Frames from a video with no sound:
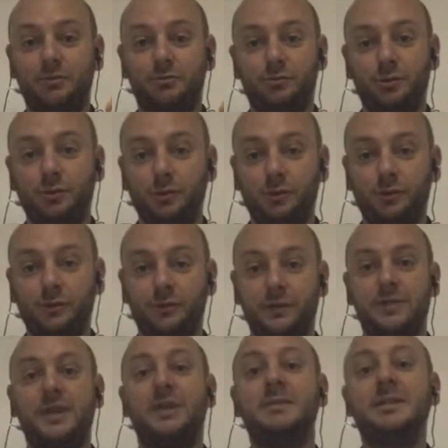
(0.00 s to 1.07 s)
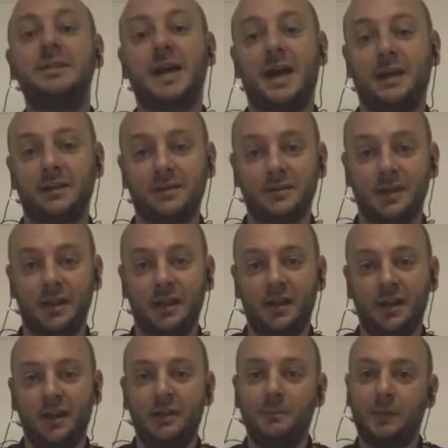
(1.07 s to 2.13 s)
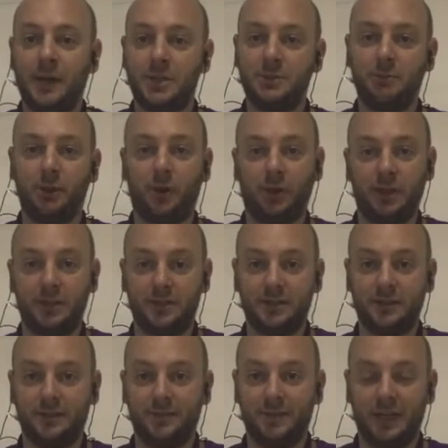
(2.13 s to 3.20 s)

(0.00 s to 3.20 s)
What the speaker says: rule for taming tigers by Jim Lawless.